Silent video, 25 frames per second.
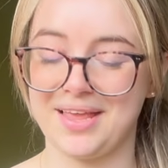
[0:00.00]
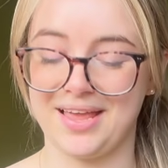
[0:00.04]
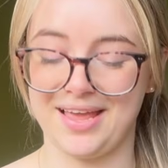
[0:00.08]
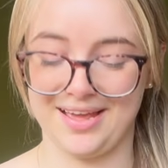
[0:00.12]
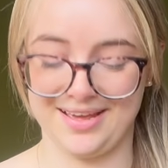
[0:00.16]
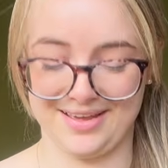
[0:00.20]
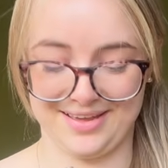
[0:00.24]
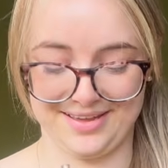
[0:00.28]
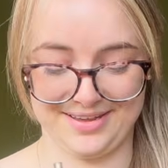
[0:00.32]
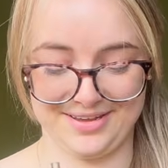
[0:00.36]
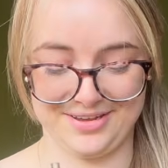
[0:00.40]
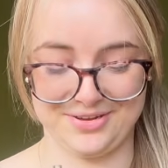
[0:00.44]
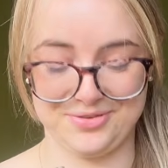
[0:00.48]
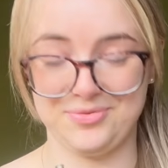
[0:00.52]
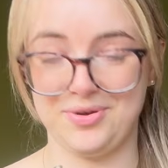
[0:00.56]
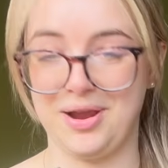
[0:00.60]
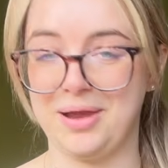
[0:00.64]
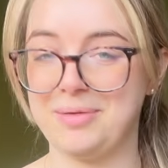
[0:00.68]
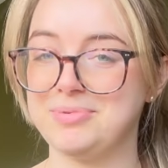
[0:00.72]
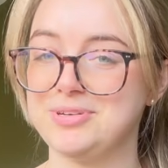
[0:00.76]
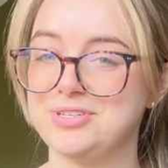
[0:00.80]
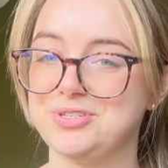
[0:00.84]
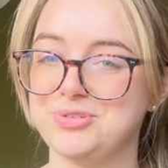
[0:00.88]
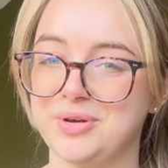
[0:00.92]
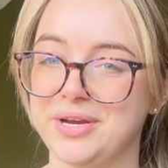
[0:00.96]

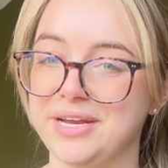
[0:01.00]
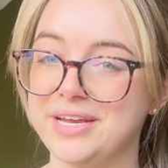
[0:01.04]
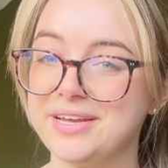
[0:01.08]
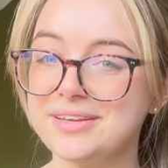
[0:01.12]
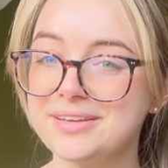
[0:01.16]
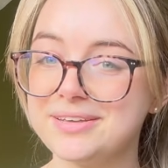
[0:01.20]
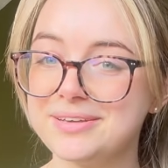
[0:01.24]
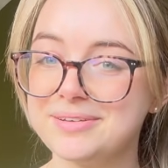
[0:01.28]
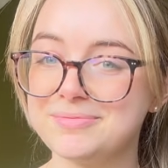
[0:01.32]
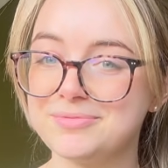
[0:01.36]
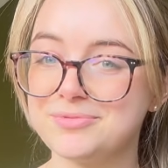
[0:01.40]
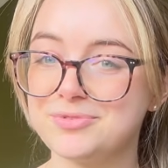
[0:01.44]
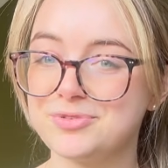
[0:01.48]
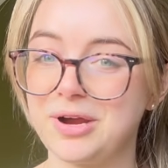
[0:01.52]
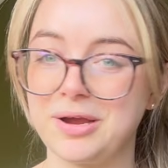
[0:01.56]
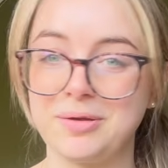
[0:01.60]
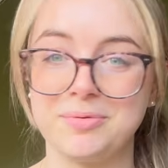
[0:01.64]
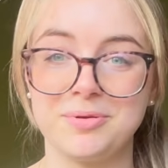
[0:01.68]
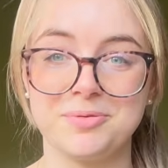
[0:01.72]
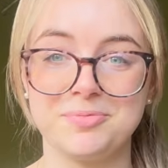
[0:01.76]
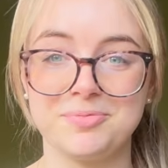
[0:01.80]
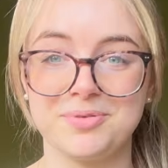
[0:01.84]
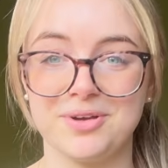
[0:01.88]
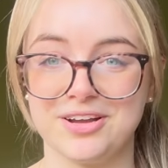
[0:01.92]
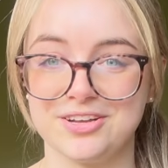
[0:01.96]
Grab a drink, grab
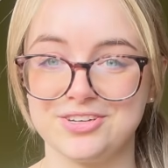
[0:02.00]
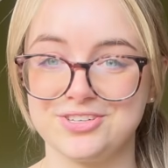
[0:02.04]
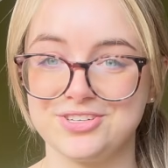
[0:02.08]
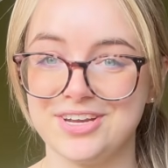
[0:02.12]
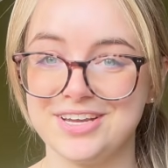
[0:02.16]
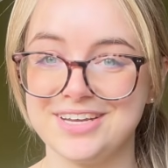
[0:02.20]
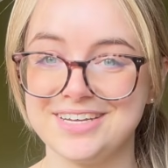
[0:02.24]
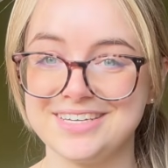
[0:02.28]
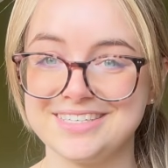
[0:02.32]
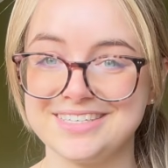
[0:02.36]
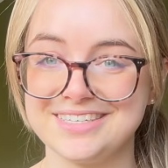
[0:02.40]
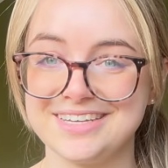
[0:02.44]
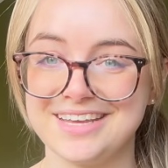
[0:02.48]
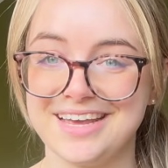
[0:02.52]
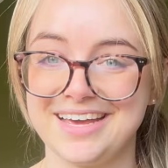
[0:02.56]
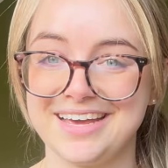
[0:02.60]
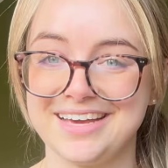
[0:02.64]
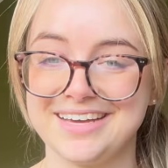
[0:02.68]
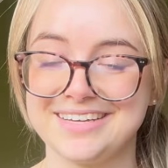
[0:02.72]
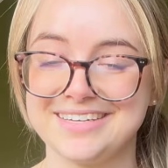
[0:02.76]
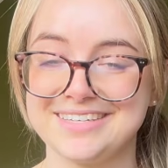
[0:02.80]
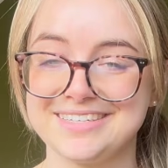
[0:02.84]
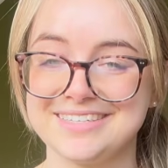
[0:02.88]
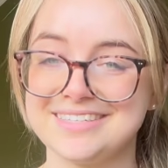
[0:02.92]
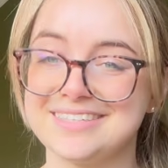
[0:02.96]
your project,
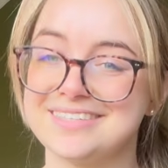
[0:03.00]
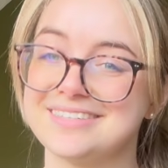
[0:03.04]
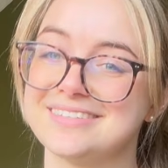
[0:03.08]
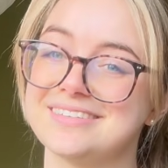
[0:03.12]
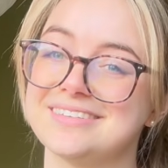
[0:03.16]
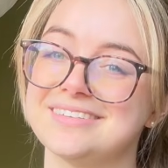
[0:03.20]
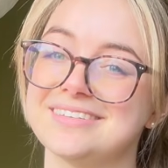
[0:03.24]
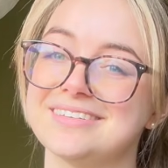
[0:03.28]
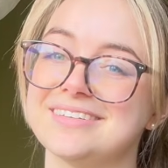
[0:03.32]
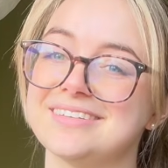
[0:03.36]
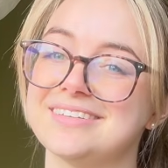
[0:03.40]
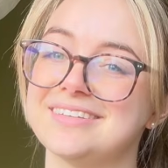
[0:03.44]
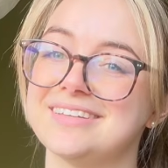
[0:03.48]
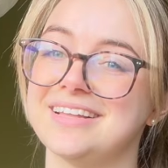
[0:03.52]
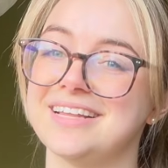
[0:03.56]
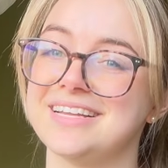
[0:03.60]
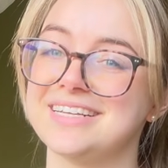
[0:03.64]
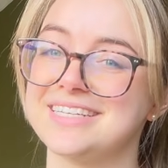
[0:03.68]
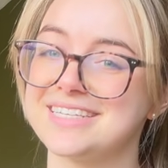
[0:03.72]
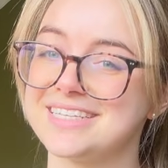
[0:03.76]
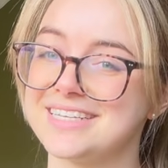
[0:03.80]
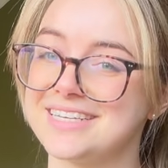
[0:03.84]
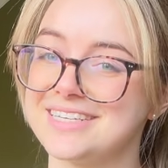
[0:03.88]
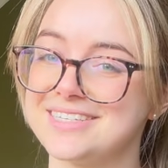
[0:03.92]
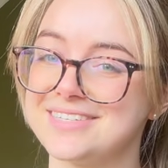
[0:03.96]
and
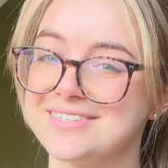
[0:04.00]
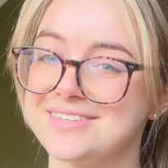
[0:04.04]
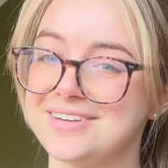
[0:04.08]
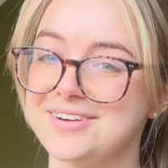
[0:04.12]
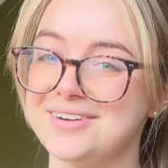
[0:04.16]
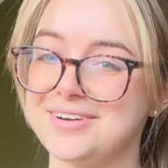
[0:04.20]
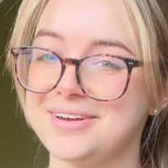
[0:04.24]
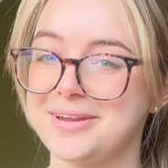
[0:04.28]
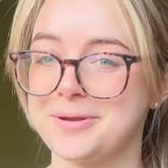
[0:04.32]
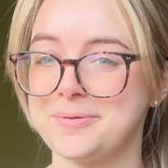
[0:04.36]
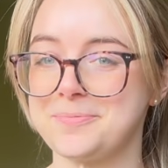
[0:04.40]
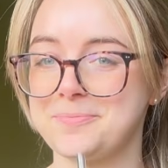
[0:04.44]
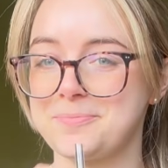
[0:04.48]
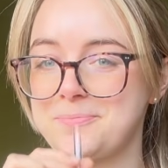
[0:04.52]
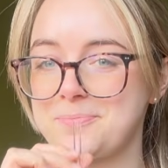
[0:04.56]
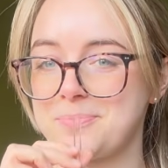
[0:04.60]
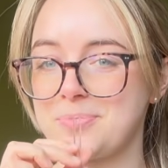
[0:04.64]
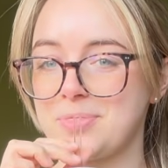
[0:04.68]
let's get started.